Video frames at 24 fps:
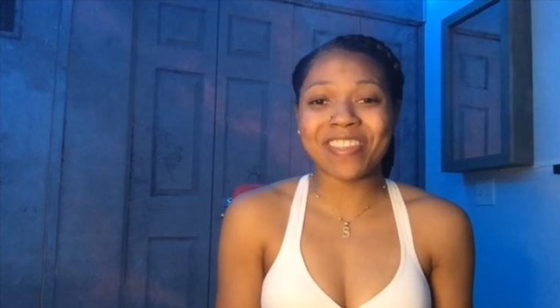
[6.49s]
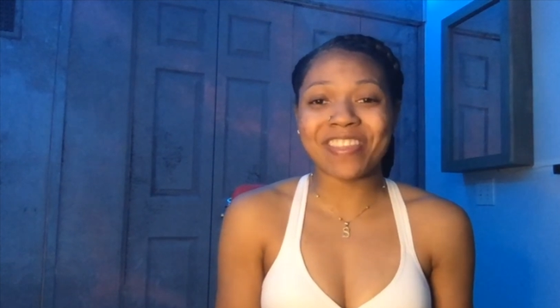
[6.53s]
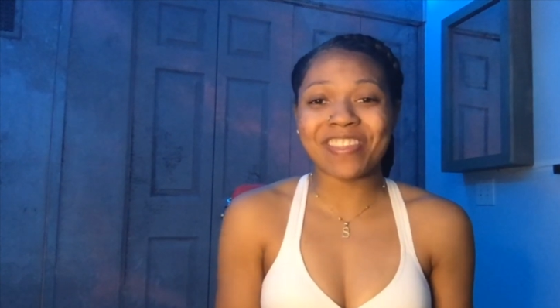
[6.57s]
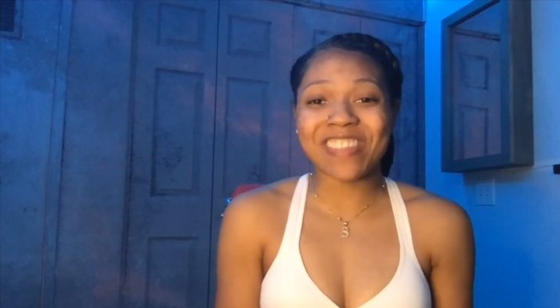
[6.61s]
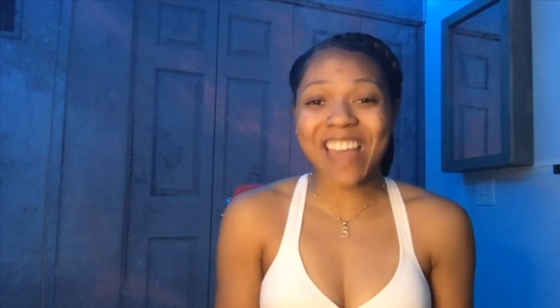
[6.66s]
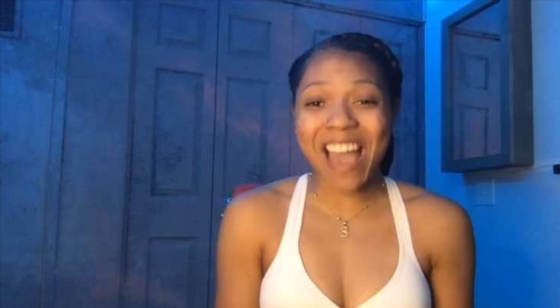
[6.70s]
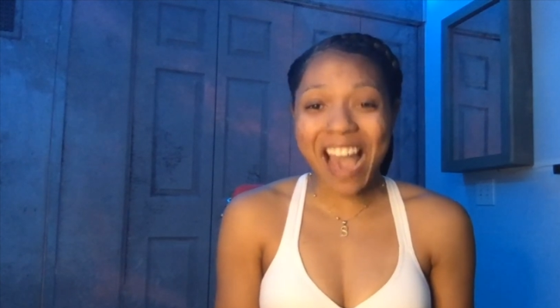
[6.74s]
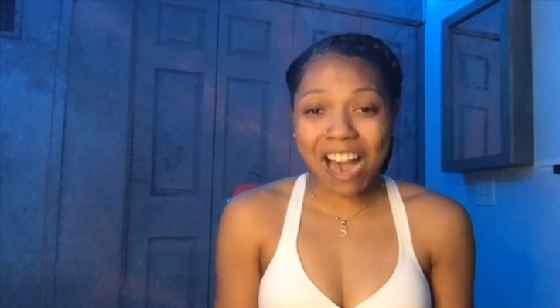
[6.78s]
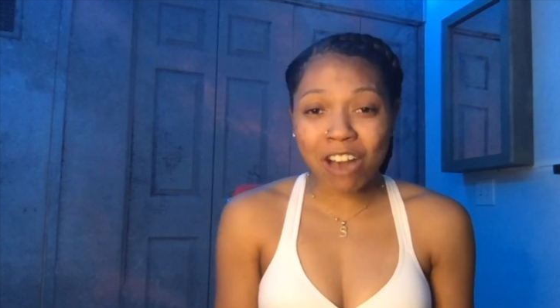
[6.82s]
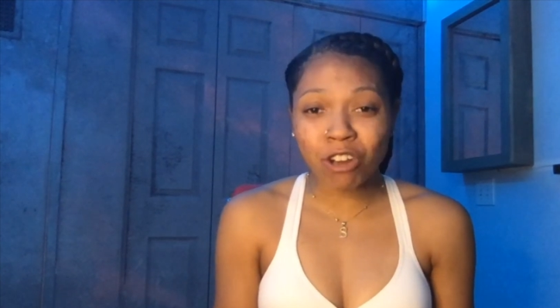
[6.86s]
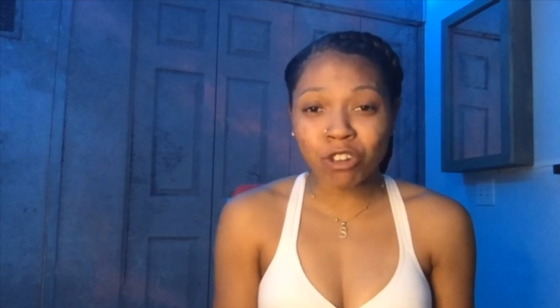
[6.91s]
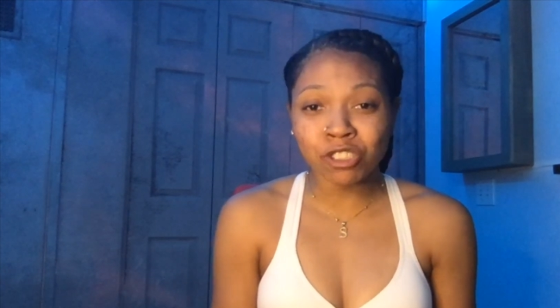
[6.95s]

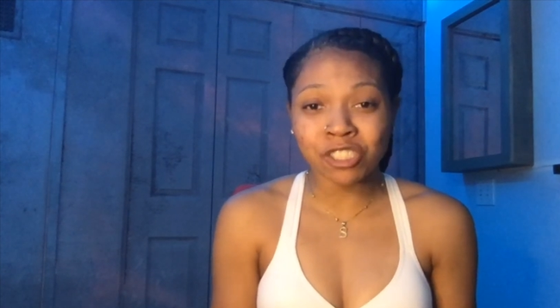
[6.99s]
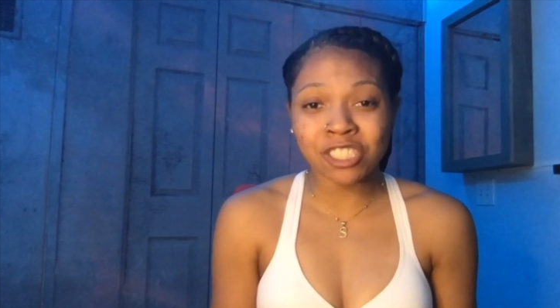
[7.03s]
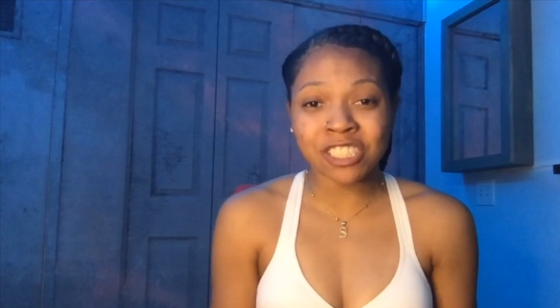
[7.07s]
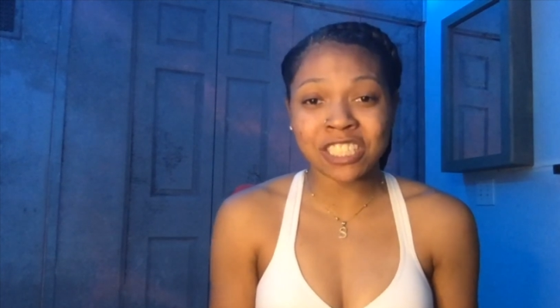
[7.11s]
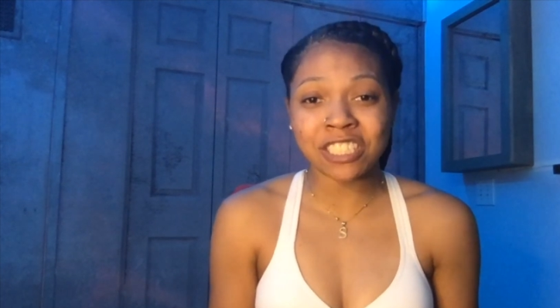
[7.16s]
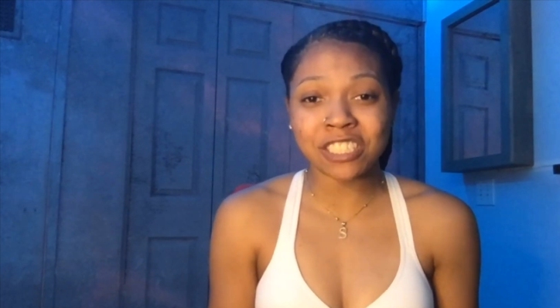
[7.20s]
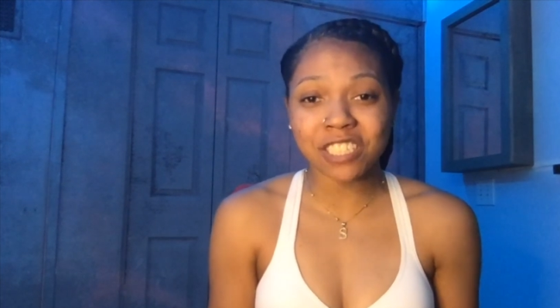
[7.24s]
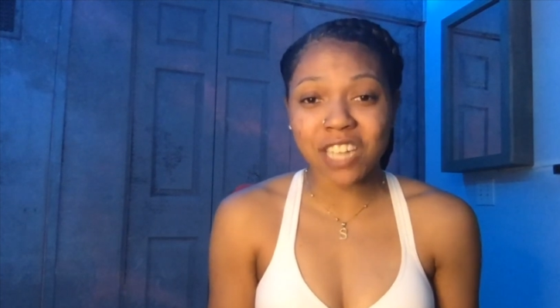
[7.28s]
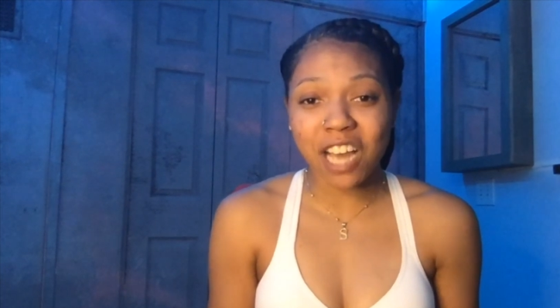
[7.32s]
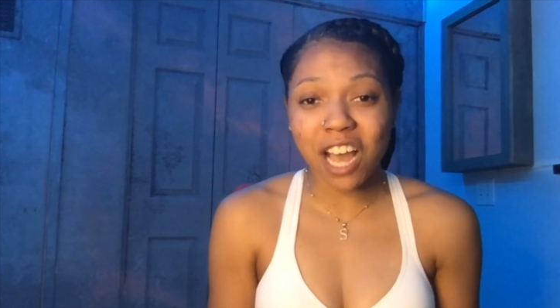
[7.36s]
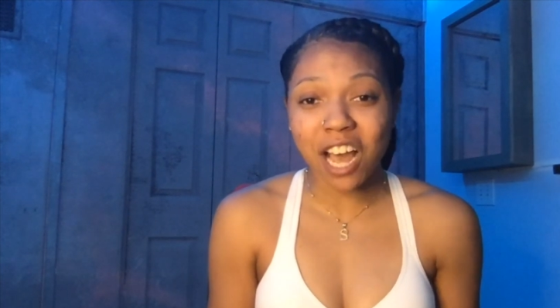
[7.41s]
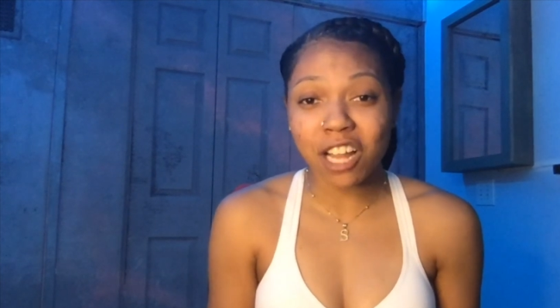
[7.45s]

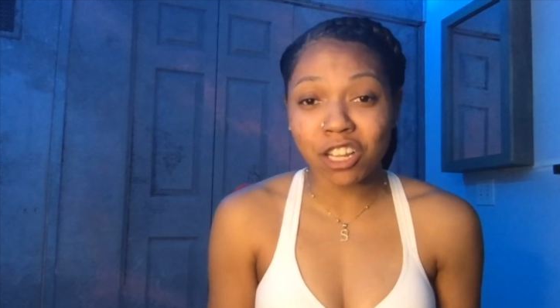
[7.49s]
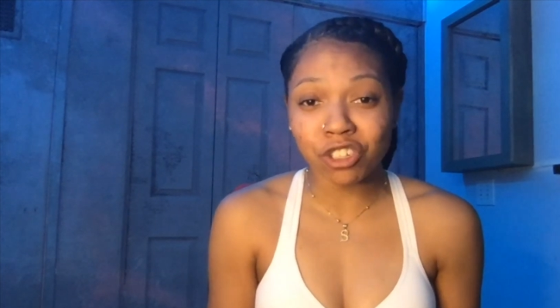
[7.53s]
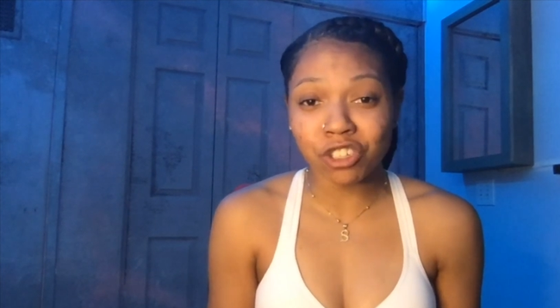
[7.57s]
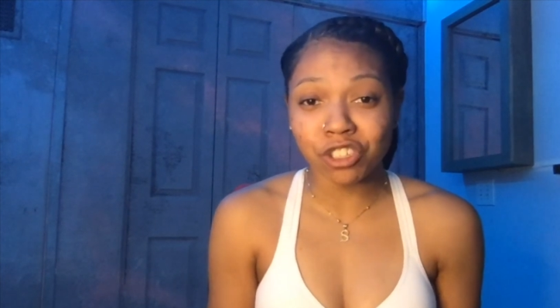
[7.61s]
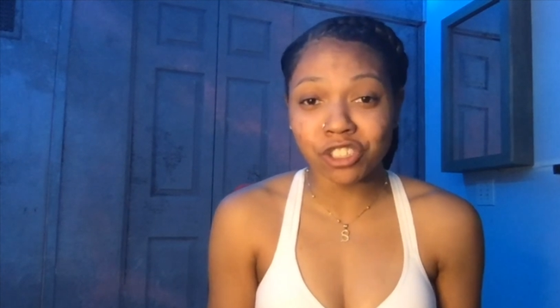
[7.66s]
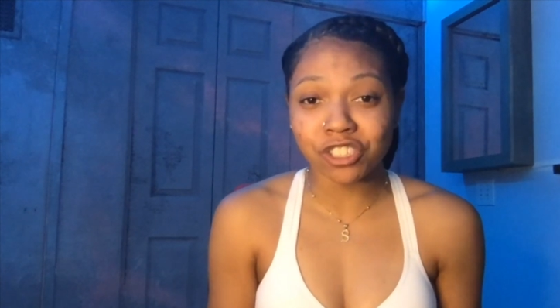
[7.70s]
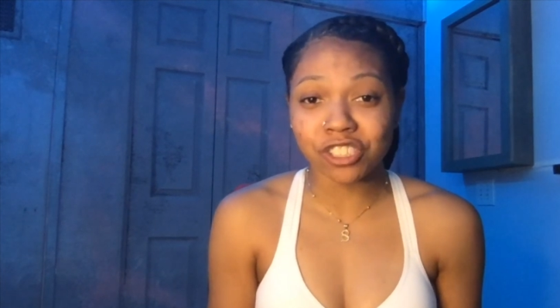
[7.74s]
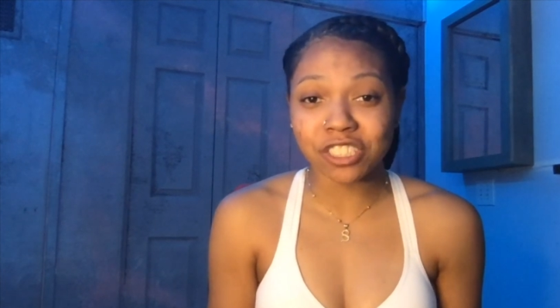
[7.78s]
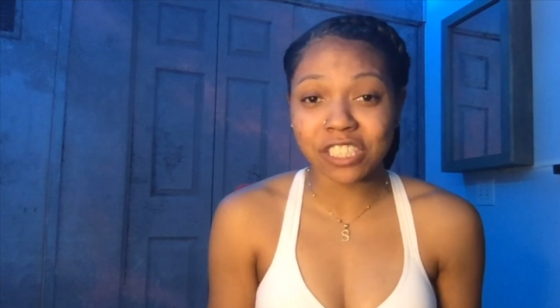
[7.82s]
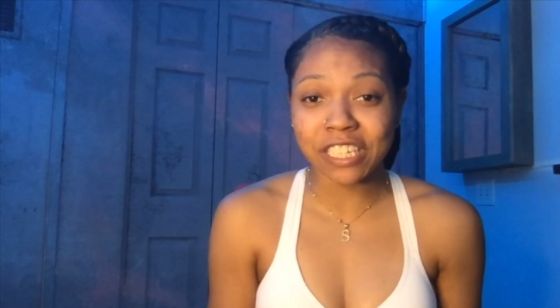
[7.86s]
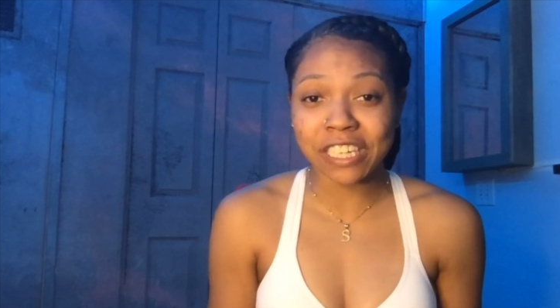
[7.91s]
$1,000